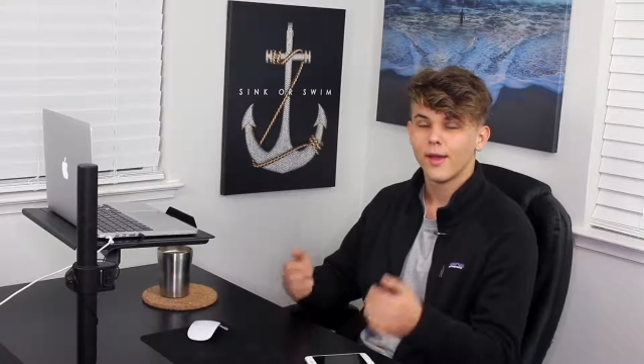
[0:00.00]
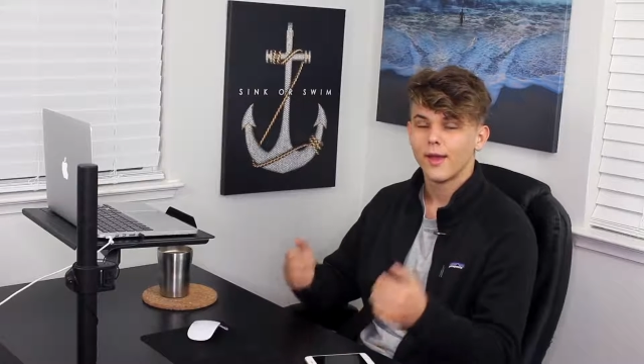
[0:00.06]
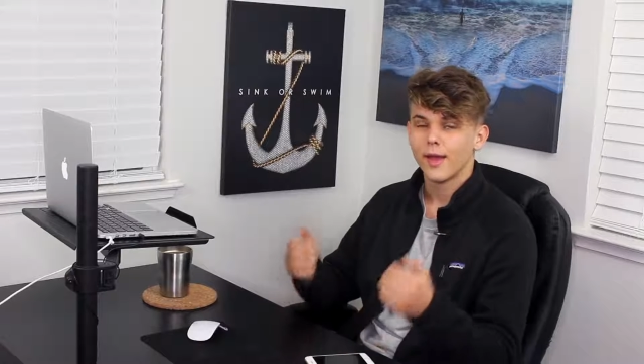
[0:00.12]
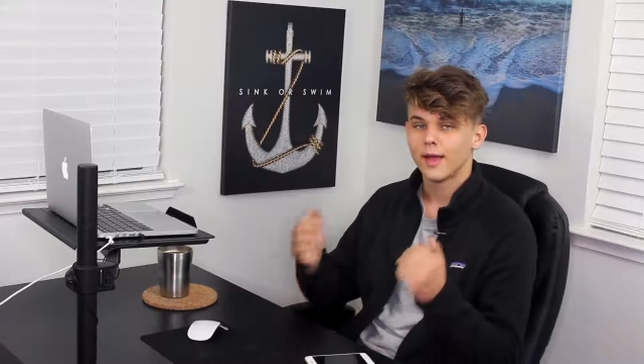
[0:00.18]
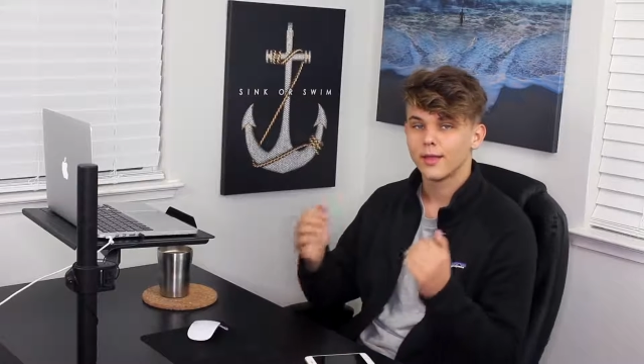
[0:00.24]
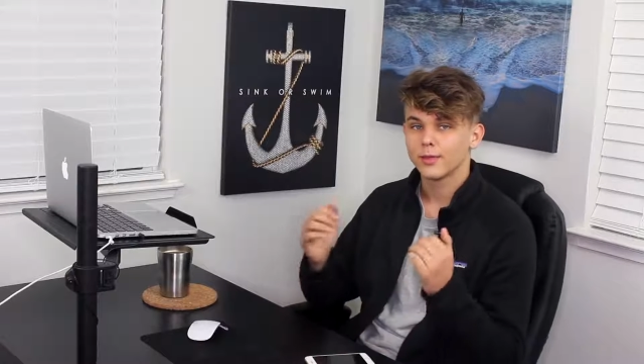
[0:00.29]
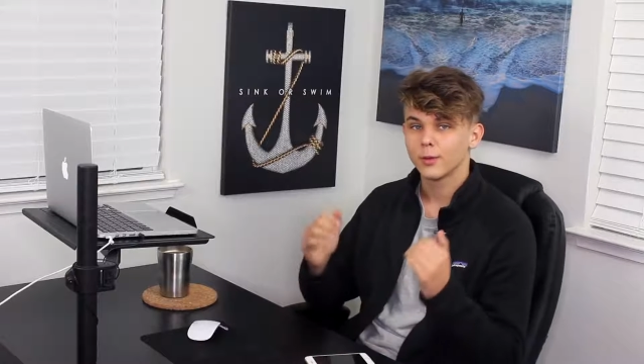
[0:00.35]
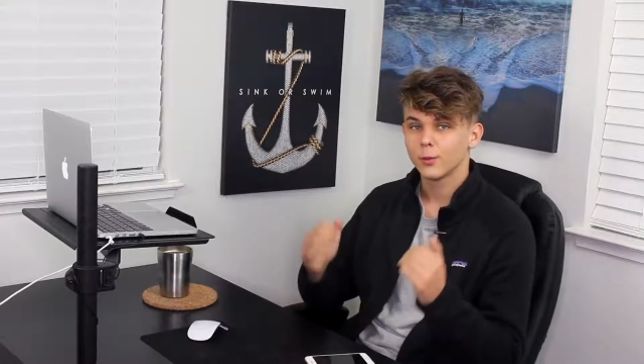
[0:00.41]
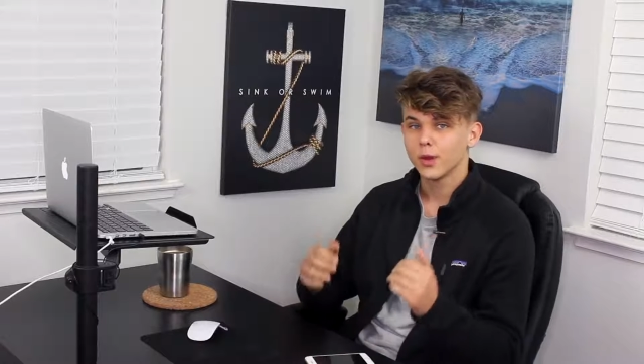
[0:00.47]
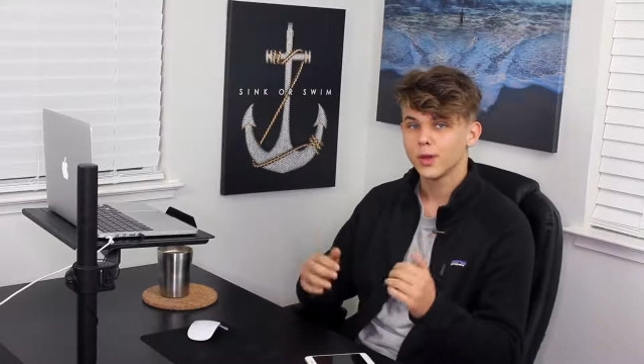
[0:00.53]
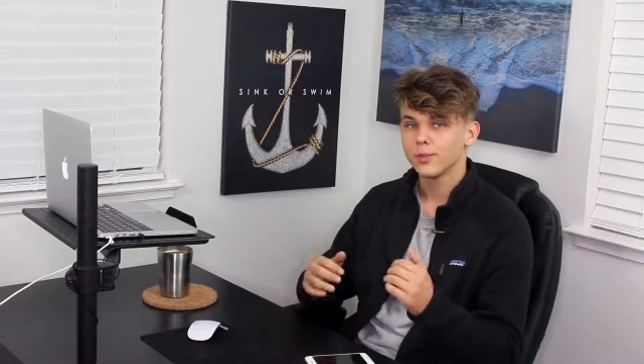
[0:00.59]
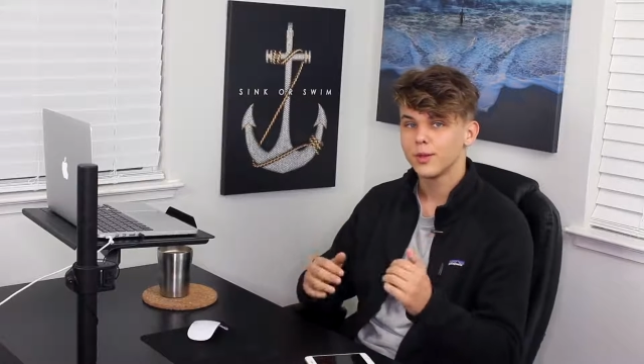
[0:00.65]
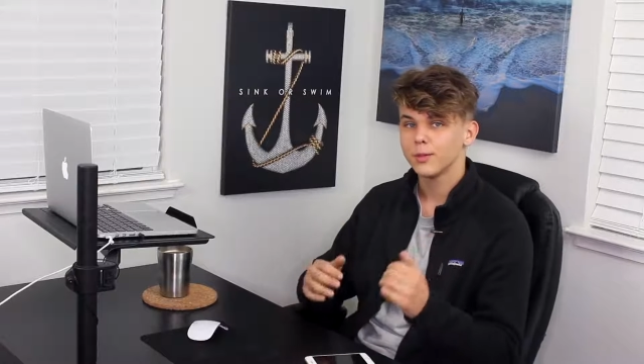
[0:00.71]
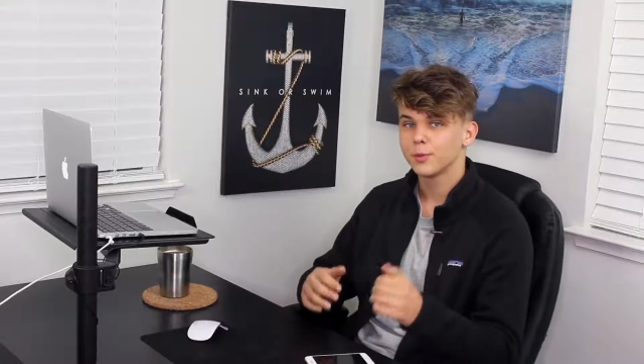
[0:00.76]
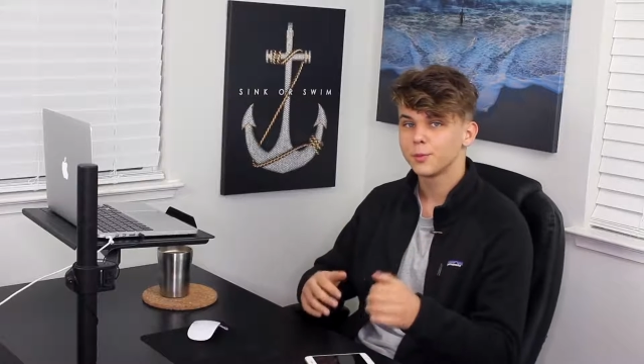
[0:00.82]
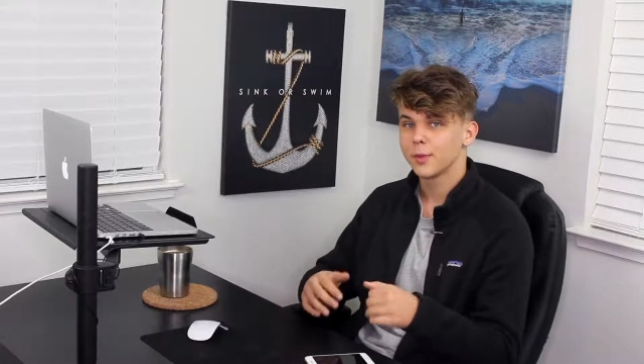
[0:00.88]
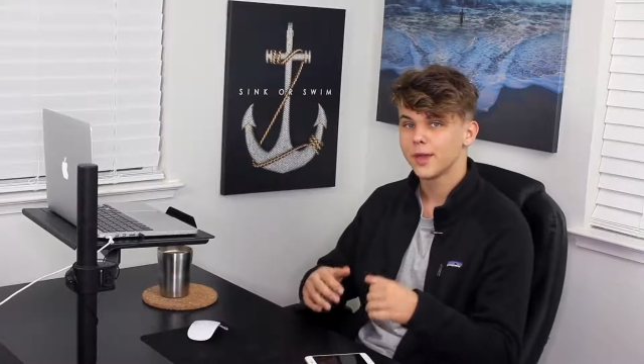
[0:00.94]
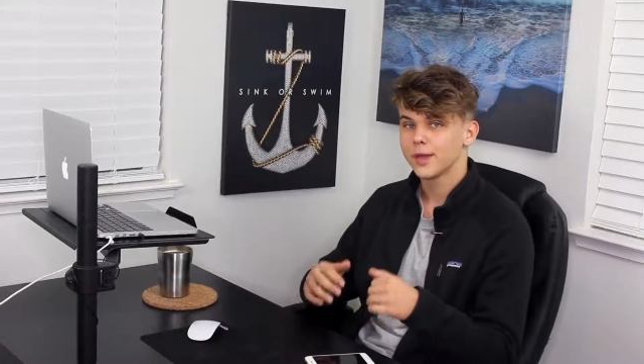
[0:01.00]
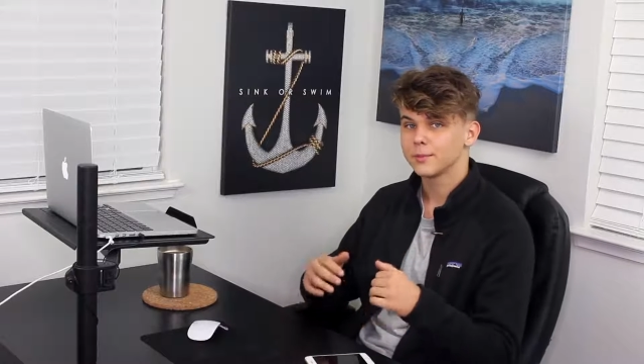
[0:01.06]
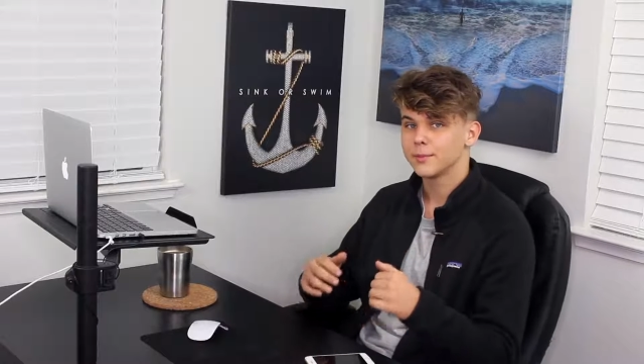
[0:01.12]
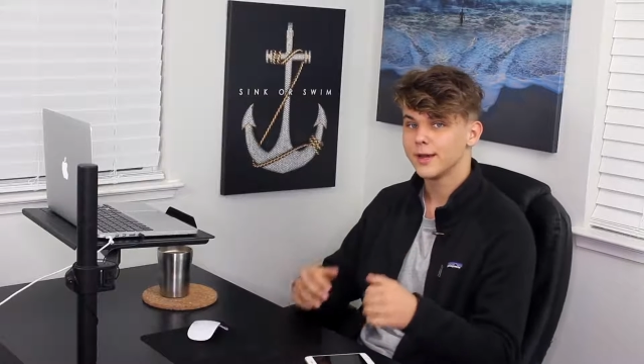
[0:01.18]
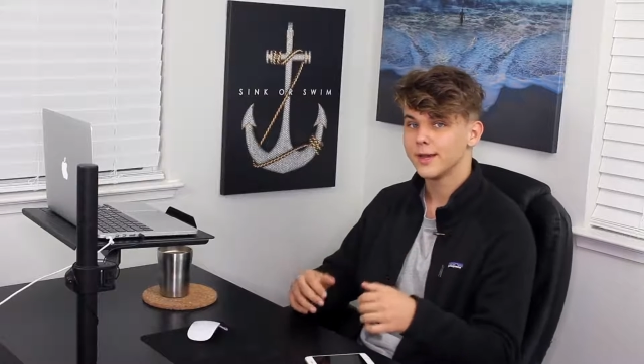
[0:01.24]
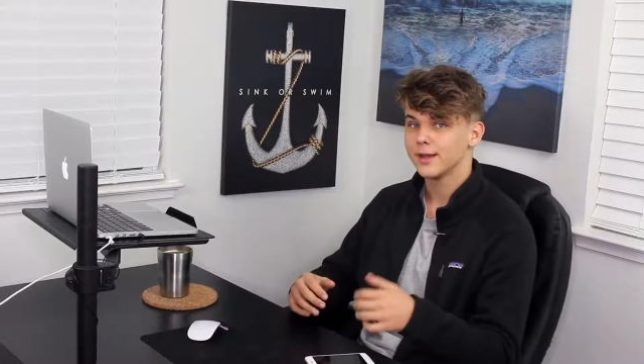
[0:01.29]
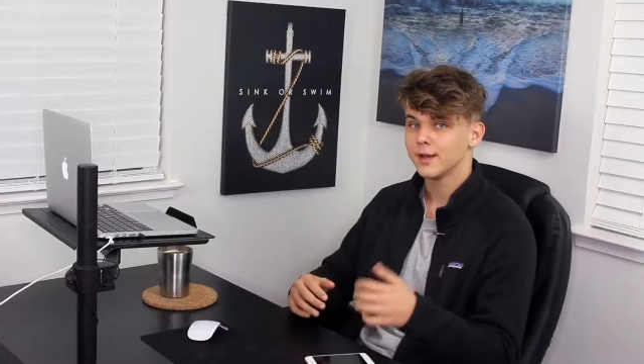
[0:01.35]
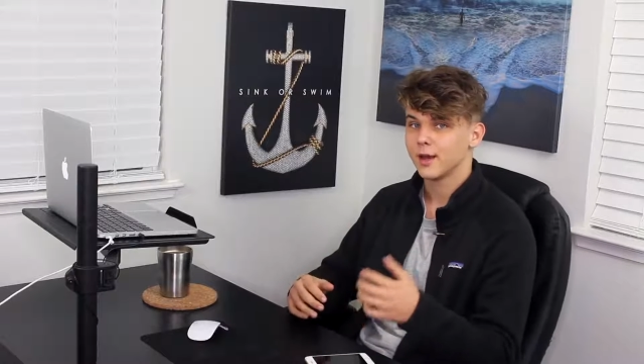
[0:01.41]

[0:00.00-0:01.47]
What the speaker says: And the way people make money